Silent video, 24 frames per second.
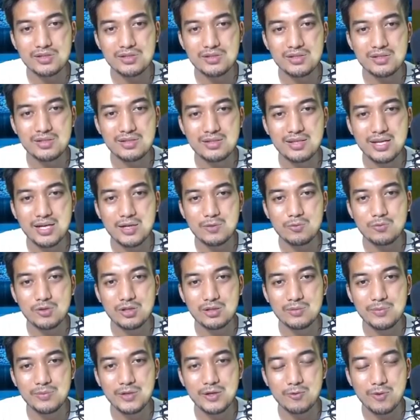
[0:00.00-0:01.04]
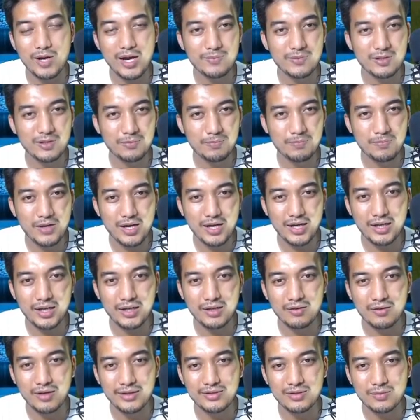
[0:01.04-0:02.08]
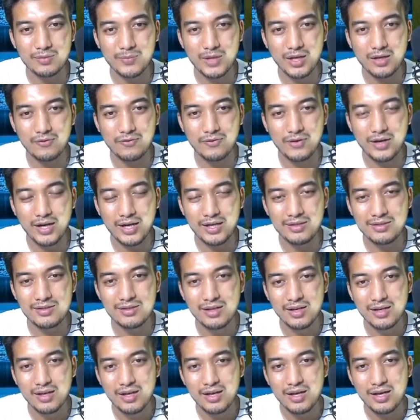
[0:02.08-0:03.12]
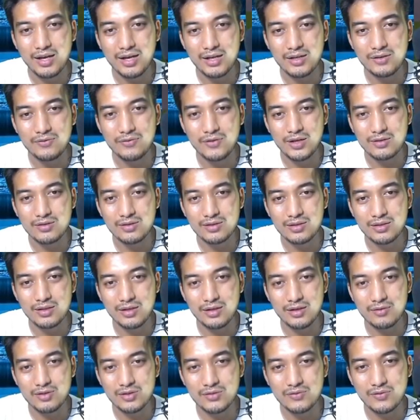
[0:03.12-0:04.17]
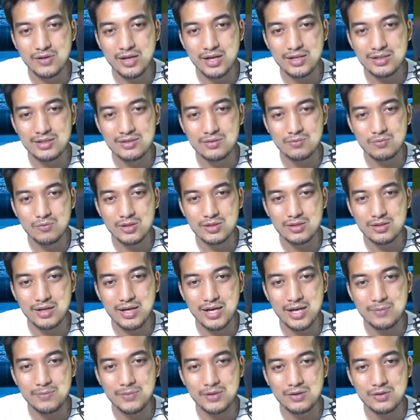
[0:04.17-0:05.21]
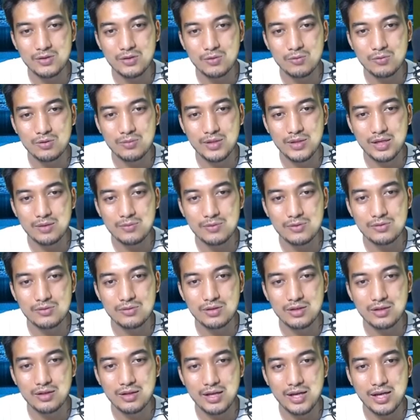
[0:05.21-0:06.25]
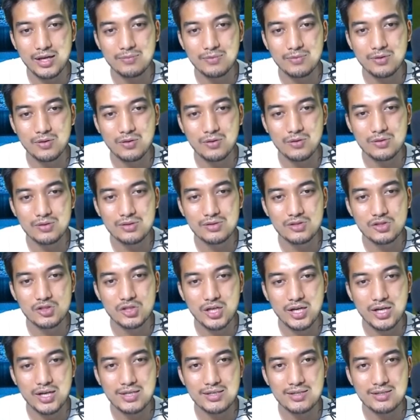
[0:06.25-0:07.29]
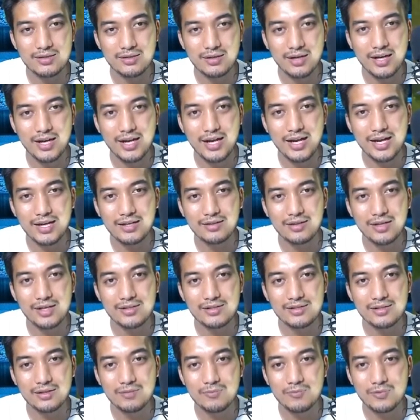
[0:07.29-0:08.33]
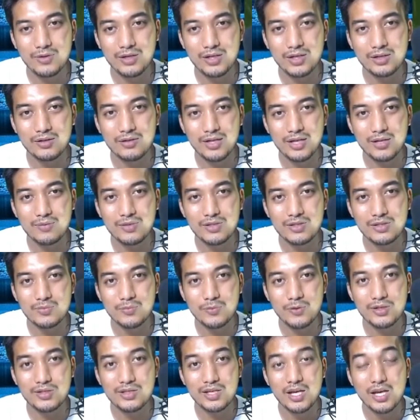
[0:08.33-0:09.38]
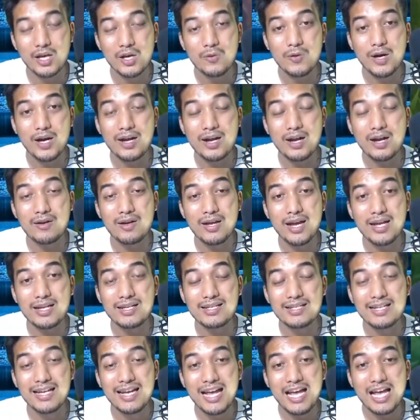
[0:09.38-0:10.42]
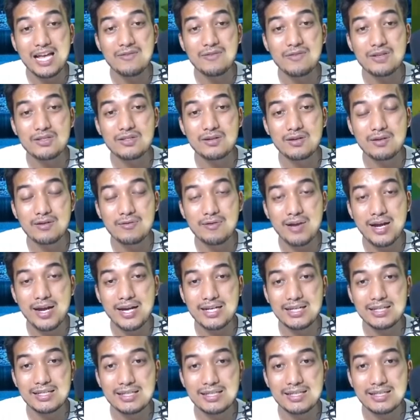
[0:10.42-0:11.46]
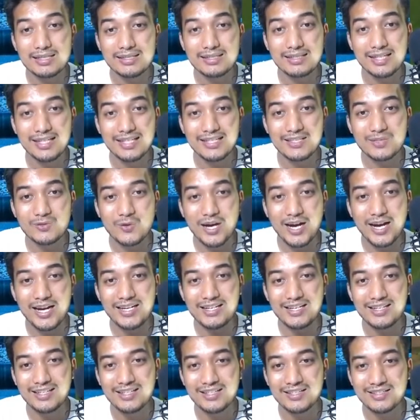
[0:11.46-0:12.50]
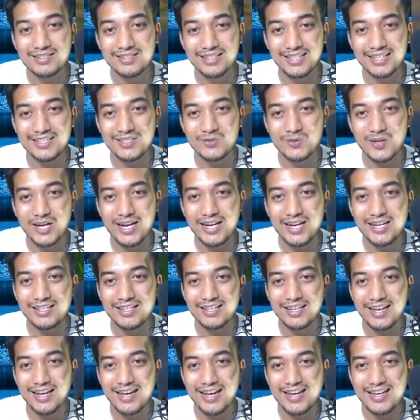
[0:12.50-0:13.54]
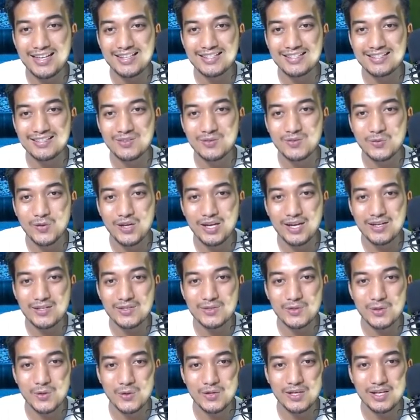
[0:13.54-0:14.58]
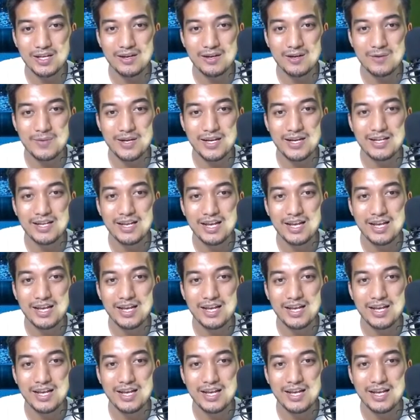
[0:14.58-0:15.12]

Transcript: chests that will be wrapped up by you know like some kind of vines and if you can just clear those vines what's gonna happen you will be able to claim those chests okay and get some really good adventure points we're now at adventure rank six right six right yes we are so near man